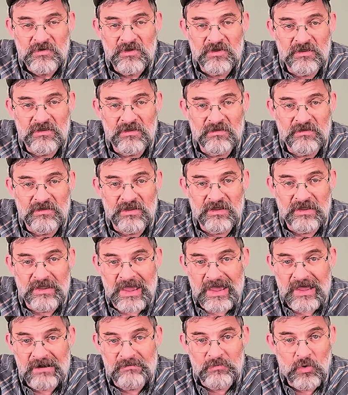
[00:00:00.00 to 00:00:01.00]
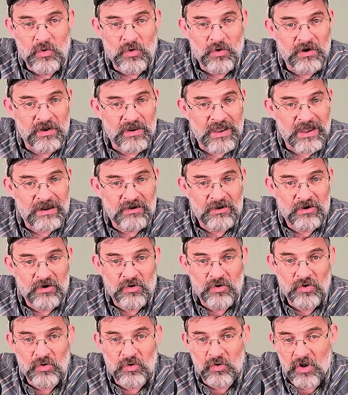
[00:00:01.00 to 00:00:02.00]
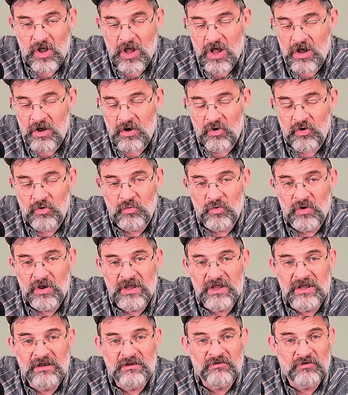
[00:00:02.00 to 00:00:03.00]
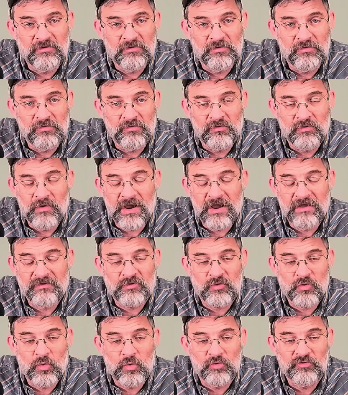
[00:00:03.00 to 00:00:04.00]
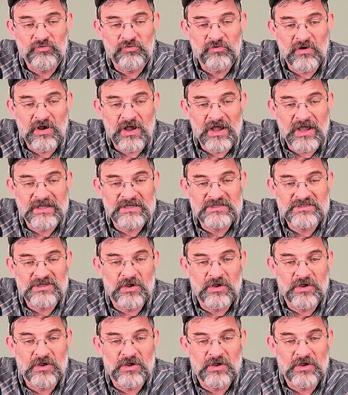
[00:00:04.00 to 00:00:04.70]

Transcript: attaboy, attagirl, all the way throughout the course of your hike.